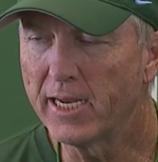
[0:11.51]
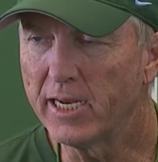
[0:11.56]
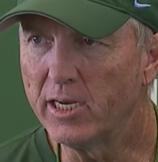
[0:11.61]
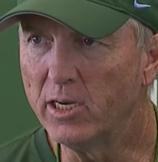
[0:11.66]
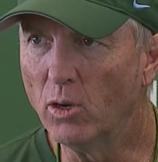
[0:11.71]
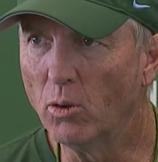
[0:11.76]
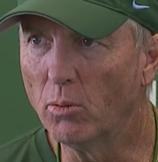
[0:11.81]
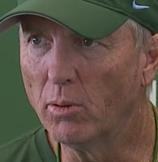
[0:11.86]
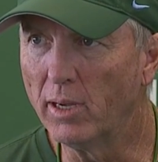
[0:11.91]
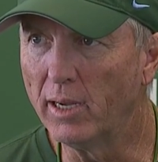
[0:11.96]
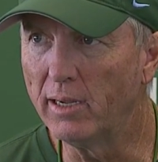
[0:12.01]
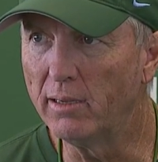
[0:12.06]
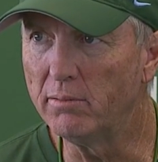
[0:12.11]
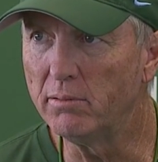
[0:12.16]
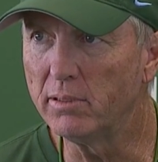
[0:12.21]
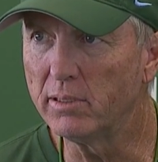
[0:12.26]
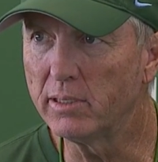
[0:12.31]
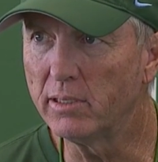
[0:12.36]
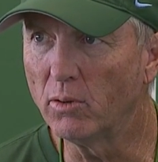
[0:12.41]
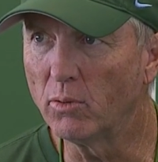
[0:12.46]
you know, uh,
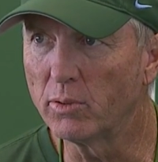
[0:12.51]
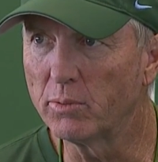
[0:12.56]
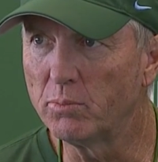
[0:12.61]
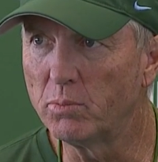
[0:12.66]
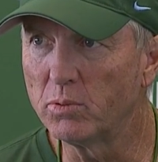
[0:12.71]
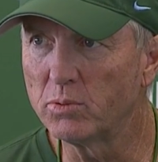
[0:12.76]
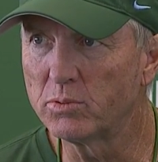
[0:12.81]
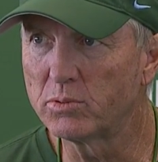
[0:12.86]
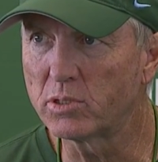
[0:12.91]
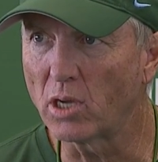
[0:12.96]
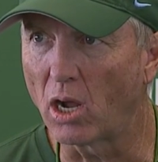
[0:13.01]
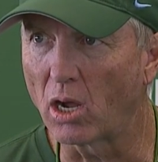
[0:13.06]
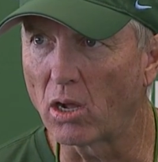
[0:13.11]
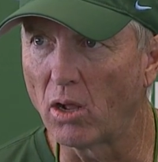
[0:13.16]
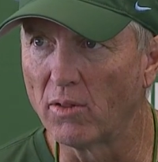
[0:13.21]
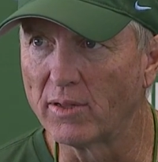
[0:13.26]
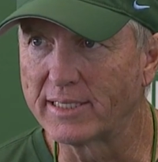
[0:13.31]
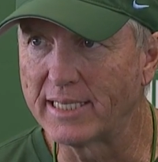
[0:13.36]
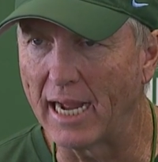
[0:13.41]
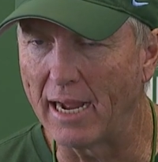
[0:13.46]
you know, we talk
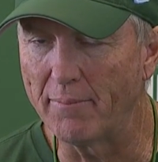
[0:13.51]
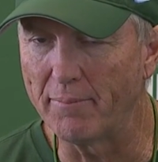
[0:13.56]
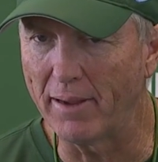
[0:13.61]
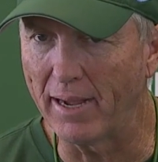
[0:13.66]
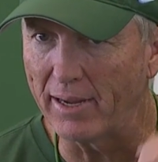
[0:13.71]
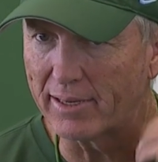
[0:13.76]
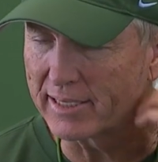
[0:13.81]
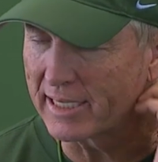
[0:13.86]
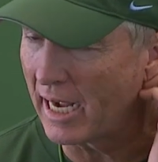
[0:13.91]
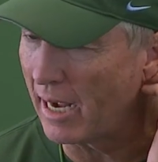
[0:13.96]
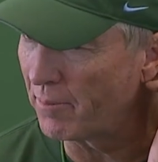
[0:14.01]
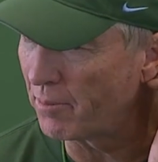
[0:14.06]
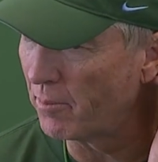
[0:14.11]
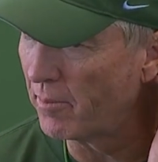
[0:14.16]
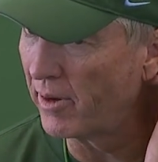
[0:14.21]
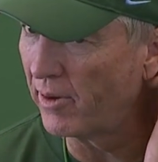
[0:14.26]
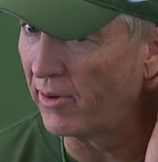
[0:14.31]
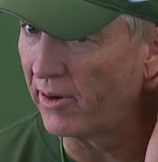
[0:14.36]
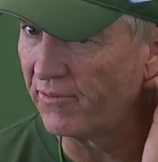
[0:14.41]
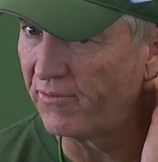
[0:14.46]
all the time about
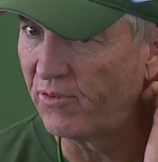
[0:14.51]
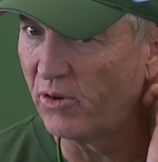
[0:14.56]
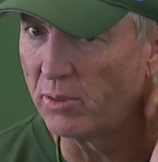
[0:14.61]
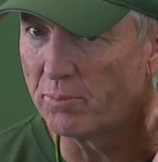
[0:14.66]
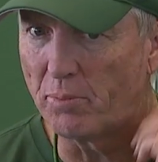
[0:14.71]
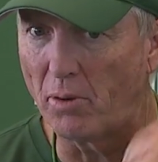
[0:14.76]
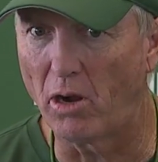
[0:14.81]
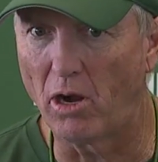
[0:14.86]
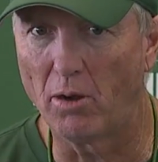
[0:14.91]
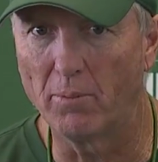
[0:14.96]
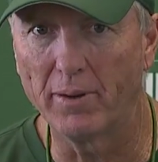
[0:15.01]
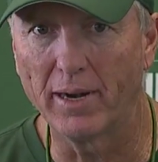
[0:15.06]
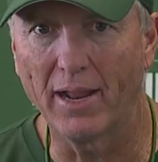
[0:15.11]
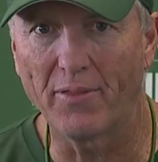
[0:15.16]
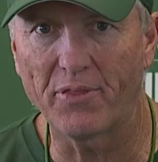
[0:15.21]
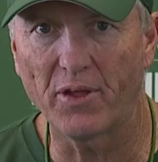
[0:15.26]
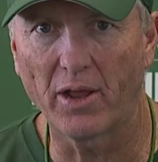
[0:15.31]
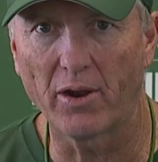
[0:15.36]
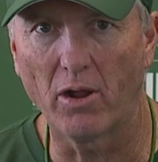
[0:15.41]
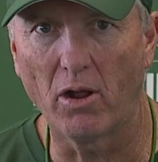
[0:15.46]
complementary football, but I
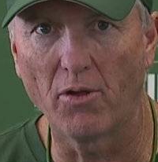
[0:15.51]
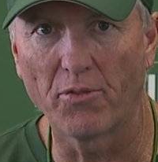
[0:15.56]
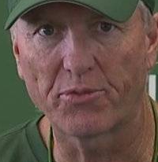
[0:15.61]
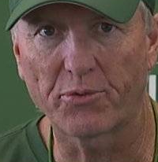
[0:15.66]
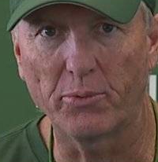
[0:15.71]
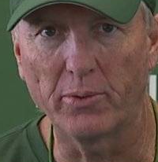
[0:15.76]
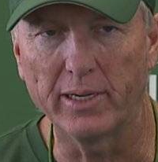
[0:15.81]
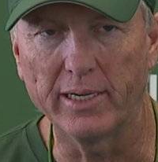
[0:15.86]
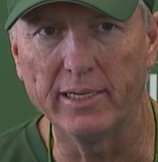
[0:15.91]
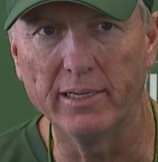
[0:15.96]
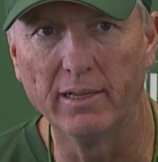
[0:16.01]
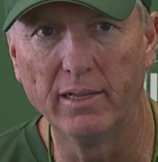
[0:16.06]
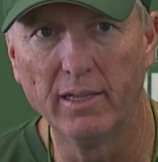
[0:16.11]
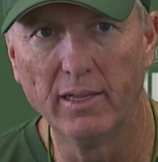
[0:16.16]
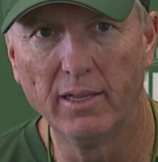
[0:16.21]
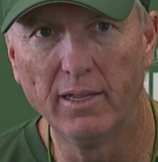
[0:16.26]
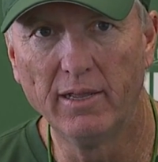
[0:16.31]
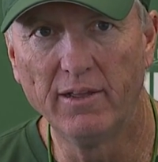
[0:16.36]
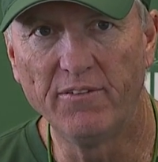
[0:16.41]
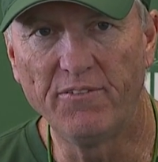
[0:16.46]
thought all three
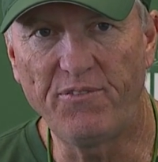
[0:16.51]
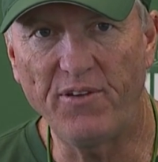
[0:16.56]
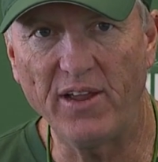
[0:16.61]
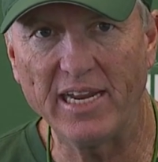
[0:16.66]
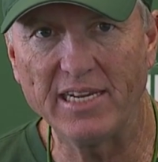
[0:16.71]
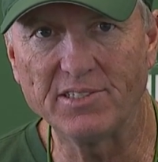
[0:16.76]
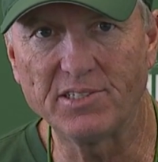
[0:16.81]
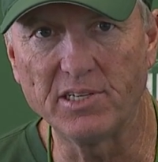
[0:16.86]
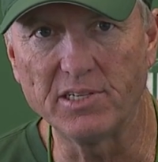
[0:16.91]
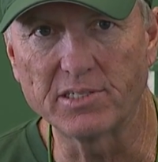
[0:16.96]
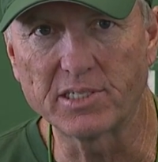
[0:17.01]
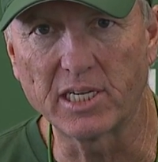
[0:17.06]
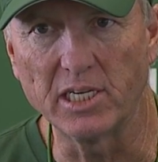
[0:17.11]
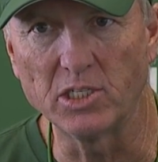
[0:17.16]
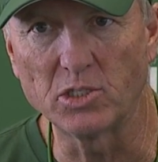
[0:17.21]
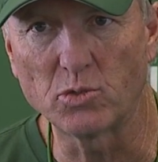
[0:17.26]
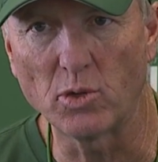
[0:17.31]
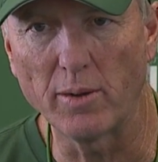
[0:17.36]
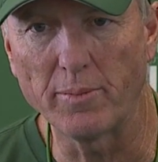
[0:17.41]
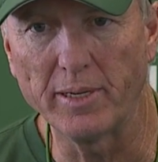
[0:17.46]
phases
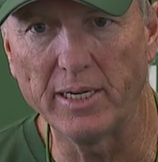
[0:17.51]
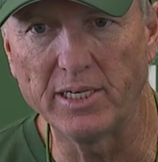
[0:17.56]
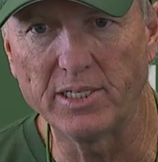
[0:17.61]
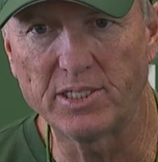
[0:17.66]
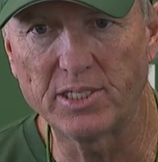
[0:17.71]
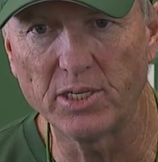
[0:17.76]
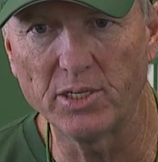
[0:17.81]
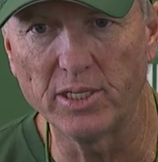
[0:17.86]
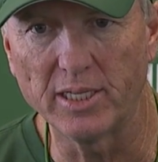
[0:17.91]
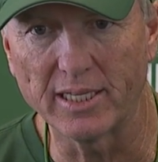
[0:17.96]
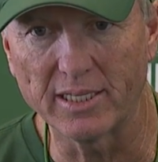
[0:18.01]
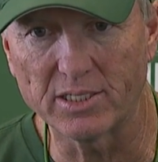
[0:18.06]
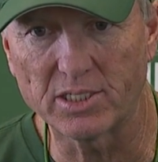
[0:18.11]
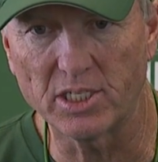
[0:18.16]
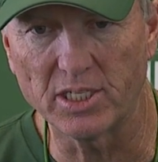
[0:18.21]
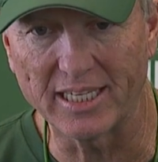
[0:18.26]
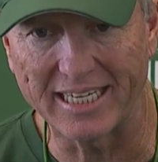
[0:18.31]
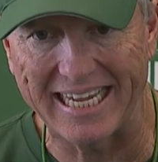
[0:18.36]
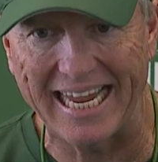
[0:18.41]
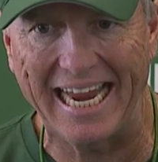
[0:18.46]
contributed to the, to
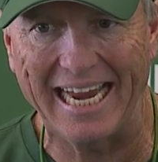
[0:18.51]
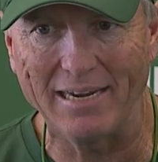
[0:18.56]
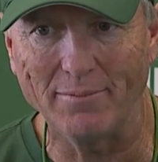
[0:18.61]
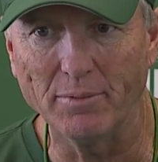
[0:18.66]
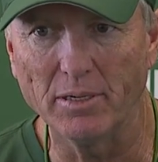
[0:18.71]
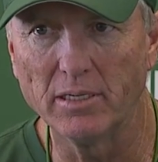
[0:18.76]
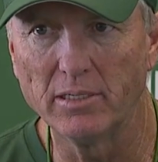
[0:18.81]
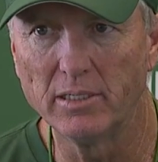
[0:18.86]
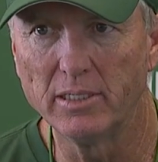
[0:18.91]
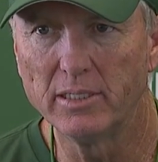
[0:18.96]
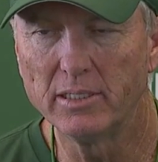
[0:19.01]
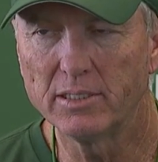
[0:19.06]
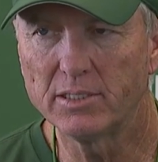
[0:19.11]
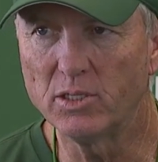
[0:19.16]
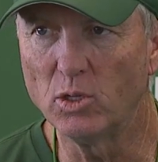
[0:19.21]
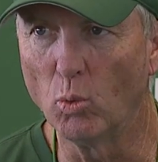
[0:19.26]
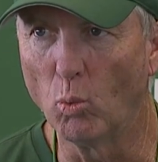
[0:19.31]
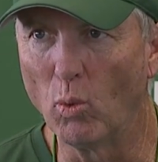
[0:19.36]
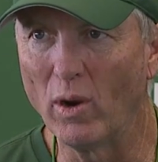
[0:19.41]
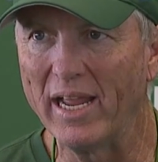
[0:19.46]
the game, to
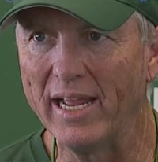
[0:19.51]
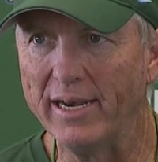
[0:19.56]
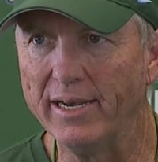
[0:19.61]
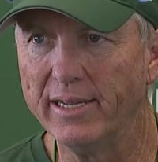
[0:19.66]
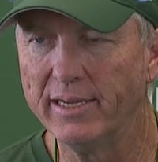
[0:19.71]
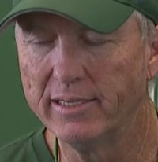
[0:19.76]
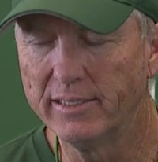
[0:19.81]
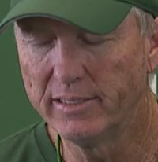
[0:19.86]
the win.